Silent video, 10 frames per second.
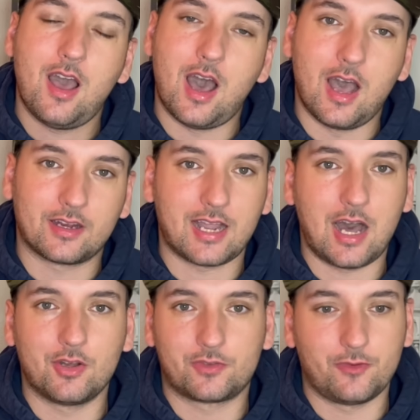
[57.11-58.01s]
uh,
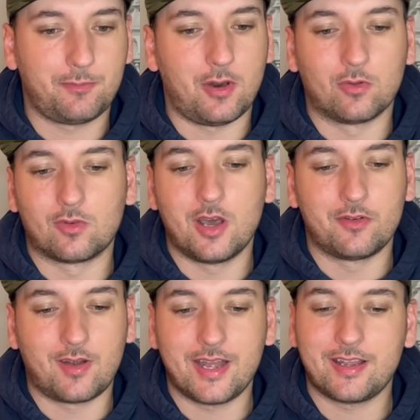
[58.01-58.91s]
college football run
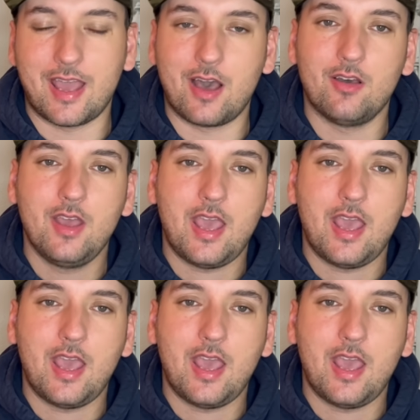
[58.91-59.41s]
right now.